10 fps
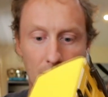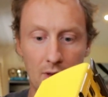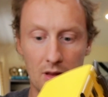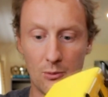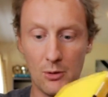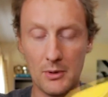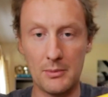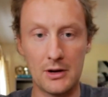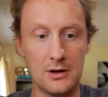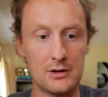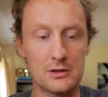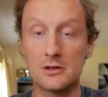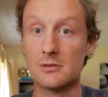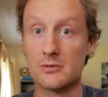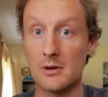on with it at the moment because
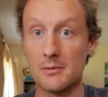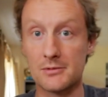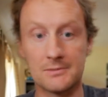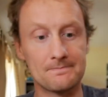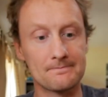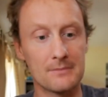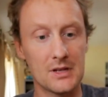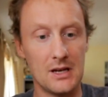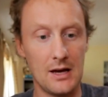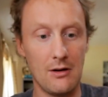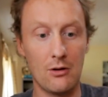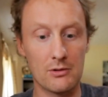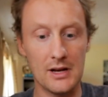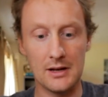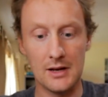there's some problems
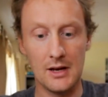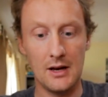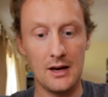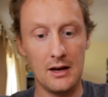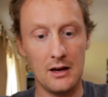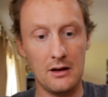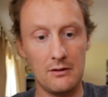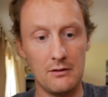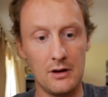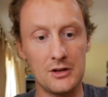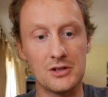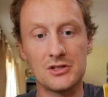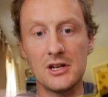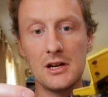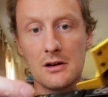already. As you can
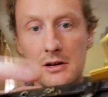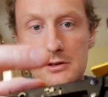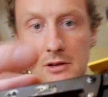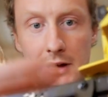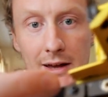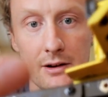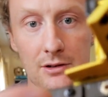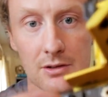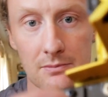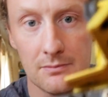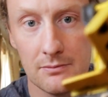see here, these are the hangers